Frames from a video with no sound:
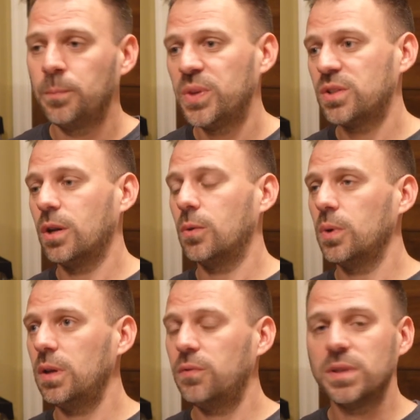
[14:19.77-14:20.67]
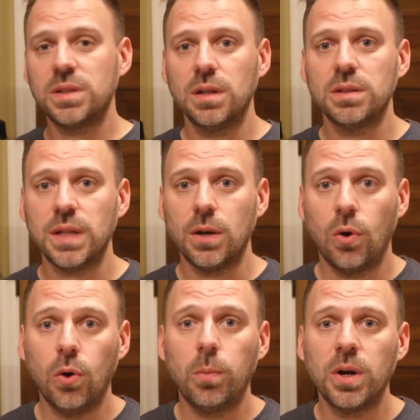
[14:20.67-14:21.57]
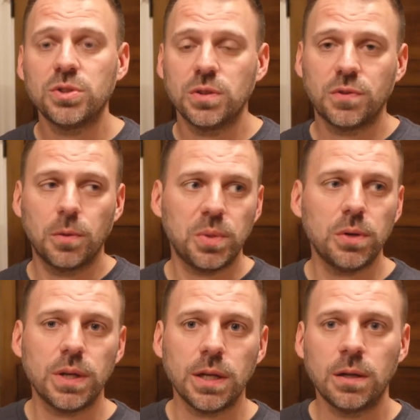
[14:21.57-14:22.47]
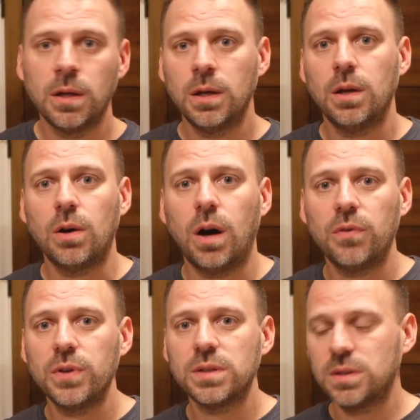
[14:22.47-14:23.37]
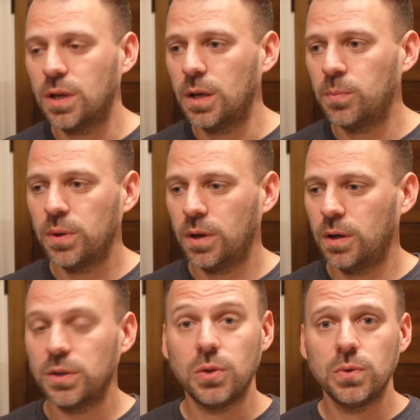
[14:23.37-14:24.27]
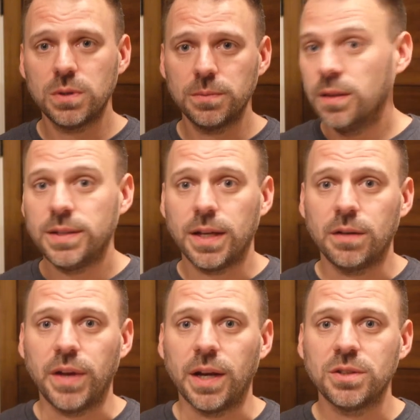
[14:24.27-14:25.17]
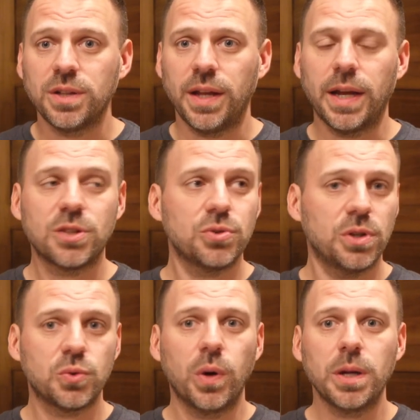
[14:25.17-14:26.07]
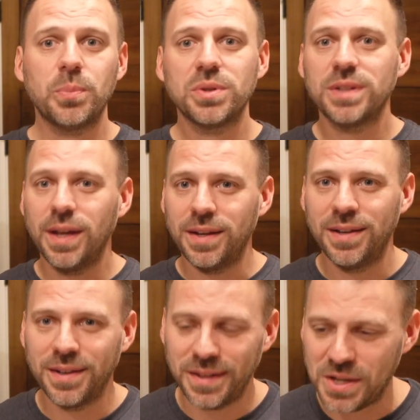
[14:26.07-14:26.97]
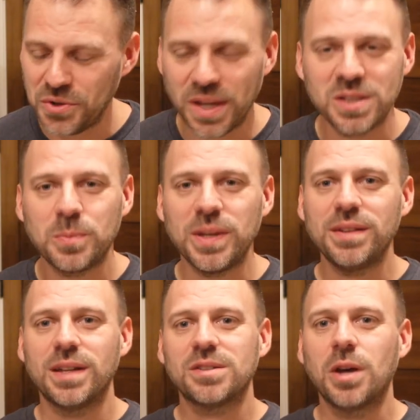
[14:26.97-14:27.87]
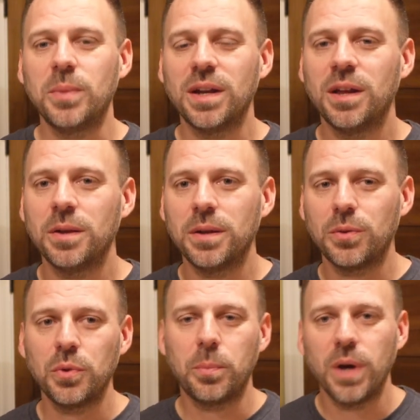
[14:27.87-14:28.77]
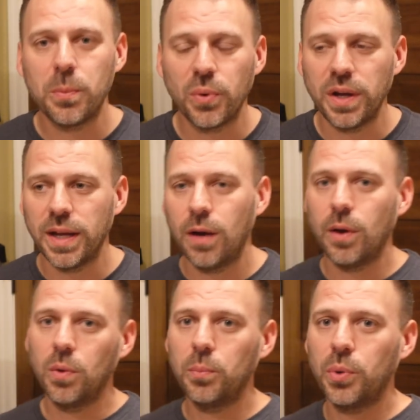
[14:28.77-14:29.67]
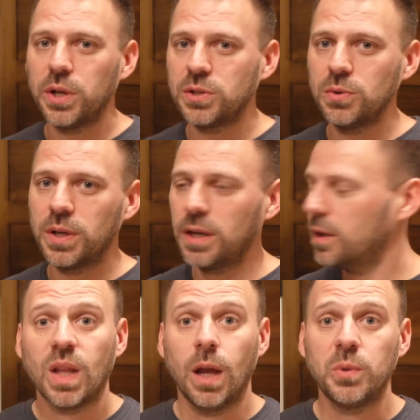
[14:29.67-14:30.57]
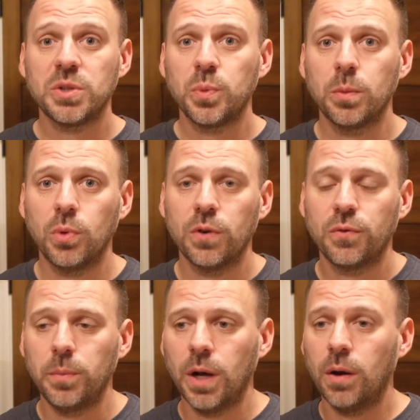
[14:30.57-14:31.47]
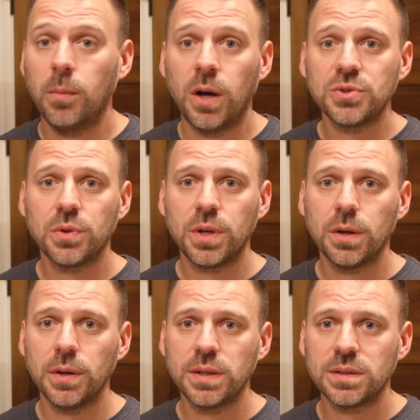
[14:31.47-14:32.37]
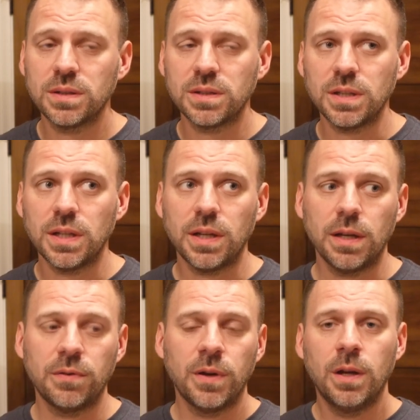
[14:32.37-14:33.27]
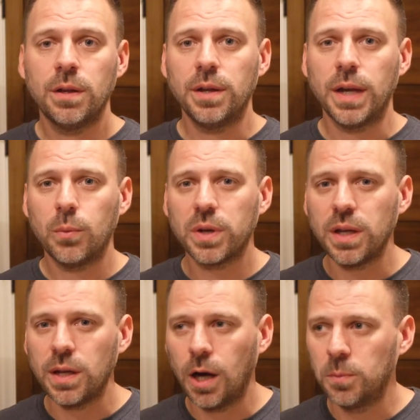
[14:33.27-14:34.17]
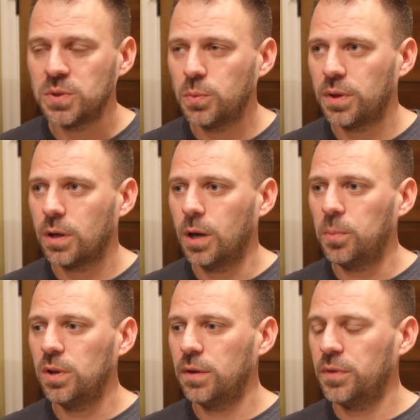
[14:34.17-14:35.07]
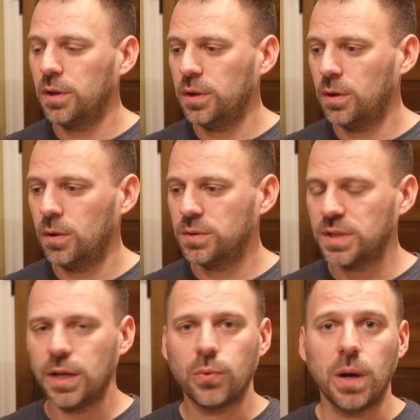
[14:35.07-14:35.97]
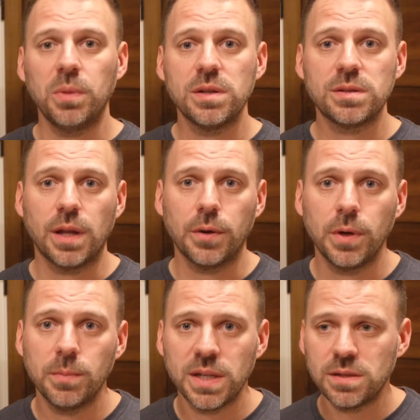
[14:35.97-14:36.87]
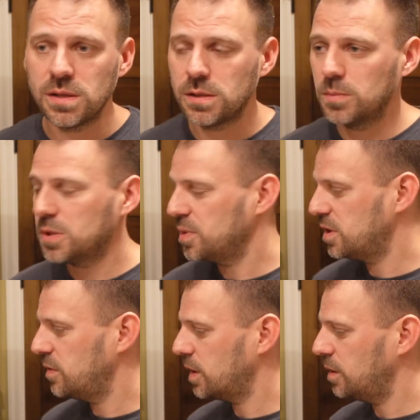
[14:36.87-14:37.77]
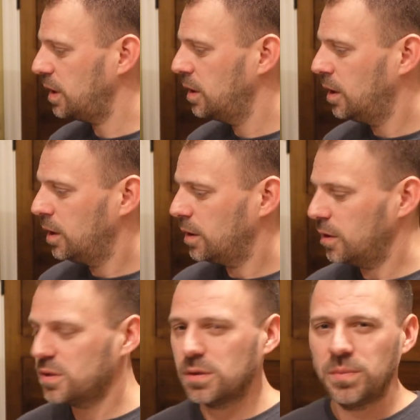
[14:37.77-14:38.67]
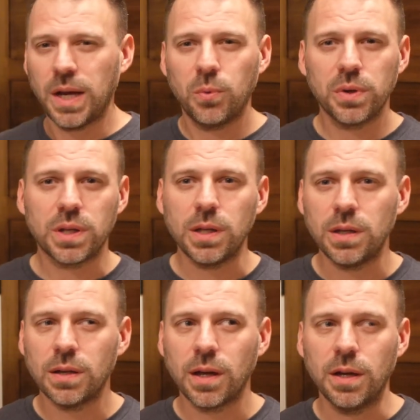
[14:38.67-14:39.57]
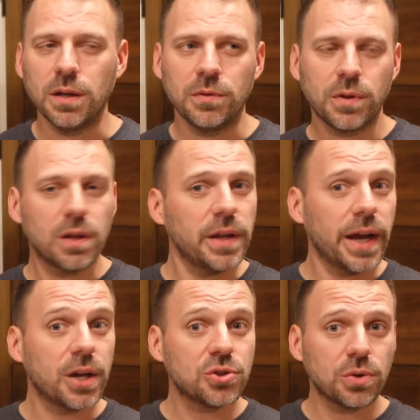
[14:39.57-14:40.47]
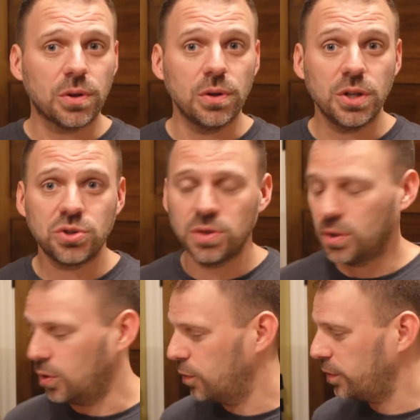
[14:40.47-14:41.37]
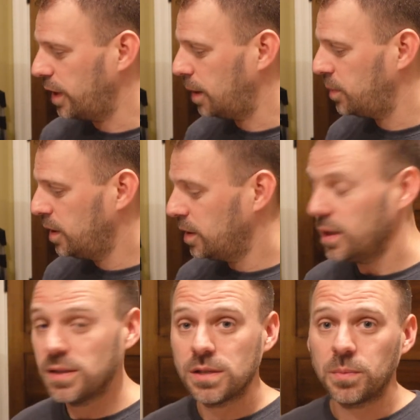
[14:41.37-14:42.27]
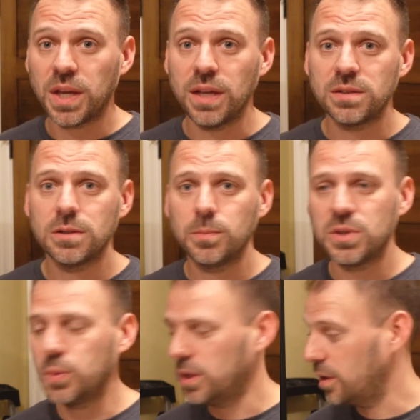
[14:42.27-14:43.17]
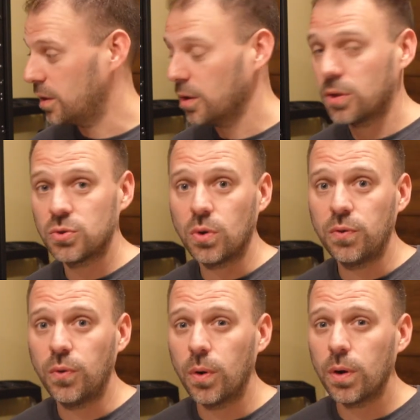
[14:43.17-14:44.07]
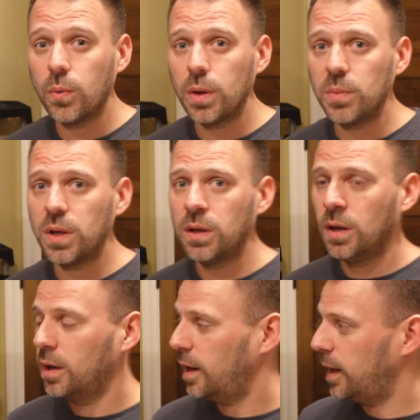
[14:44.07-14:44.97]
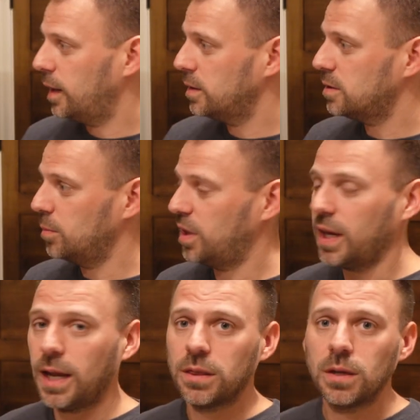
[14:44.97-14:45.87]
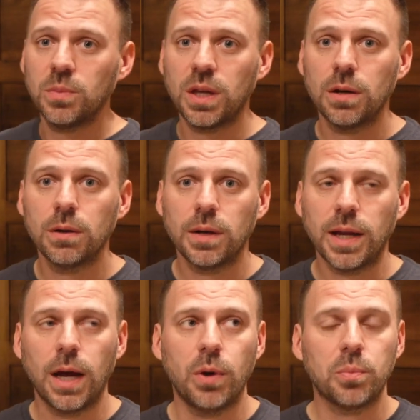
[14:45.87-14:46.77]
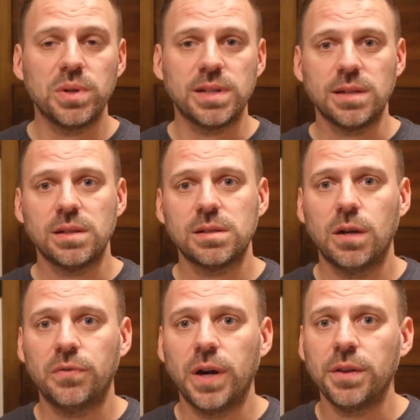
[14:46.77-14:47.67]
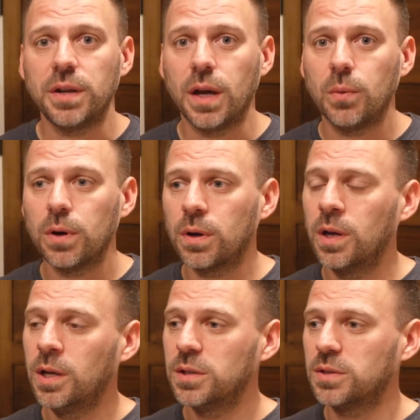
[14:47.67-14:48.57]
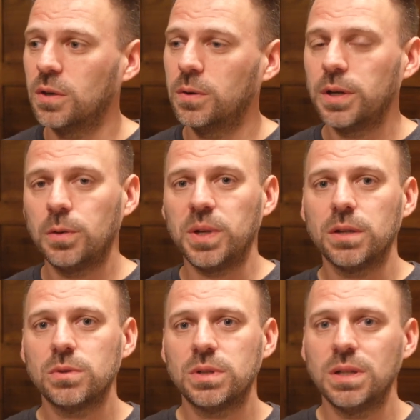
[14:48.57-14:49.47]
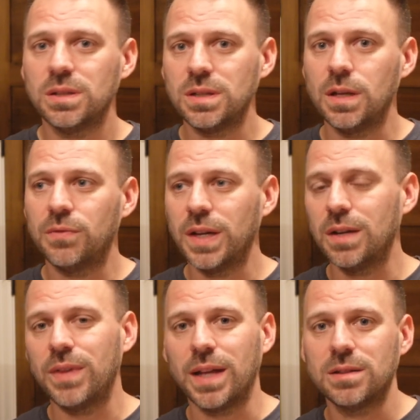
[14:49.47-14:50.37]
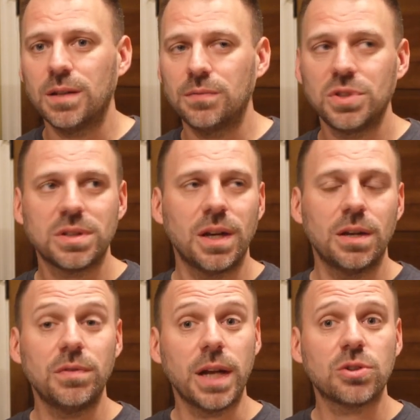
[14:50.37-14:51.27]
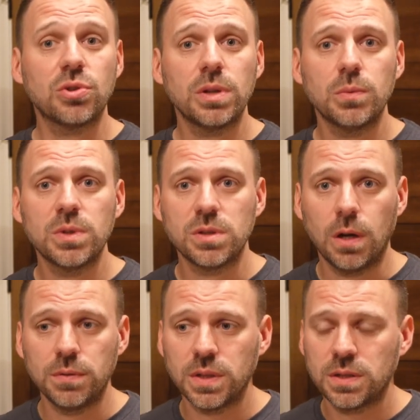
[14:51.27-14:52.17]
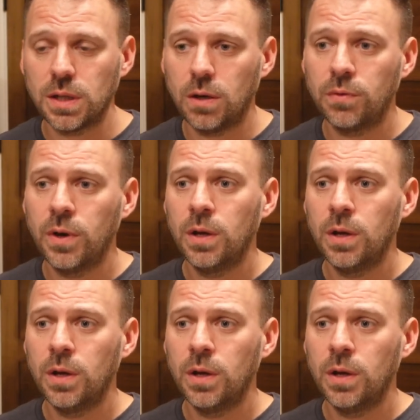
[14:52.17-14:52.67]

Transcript: It's going to really facilitate a whole bunch of computing and office type use. Take advantage of that extra 20% internet speed that's coming on through the pipe right now at 1.2 gig, and we springboard from there. I'm also curious to see if the networking helps with a couple of the little, say, gremlins that are in my system specifically. There's some networking kind of clash or collision and overlap in some cases between like the Control4 equipment and some of the Anthem gear and how it presents itself on the network. So it'll be interesting to see if any of that stuff just kind of naturally resolves itself